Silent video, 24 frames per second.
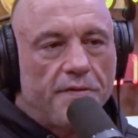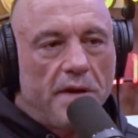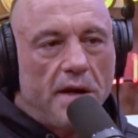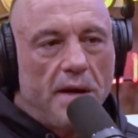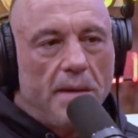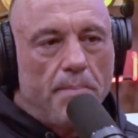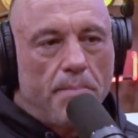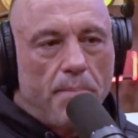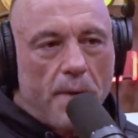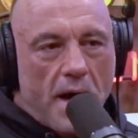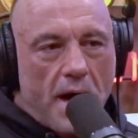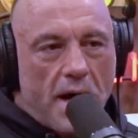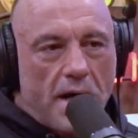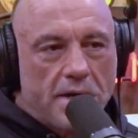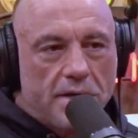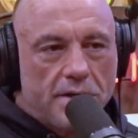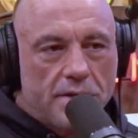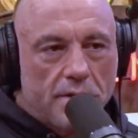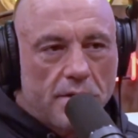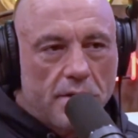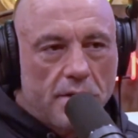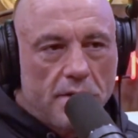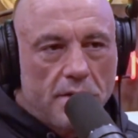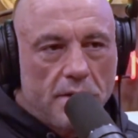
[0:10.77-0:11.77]
a
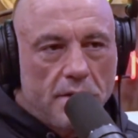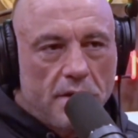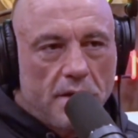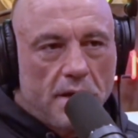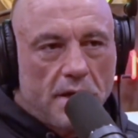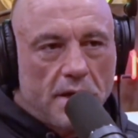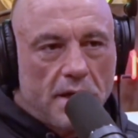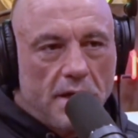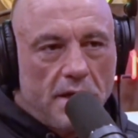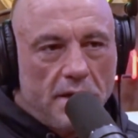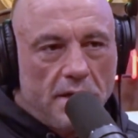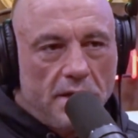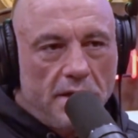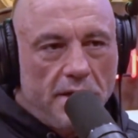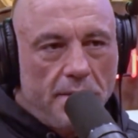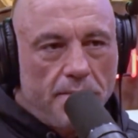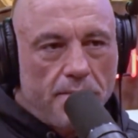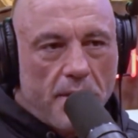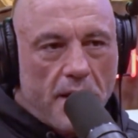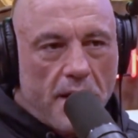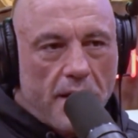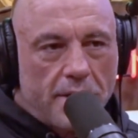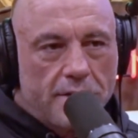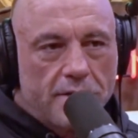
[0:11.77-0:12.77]
boxer, like an elite
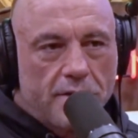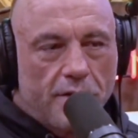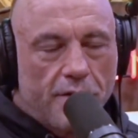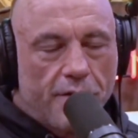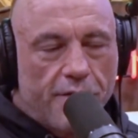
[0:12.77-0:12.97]
boxer,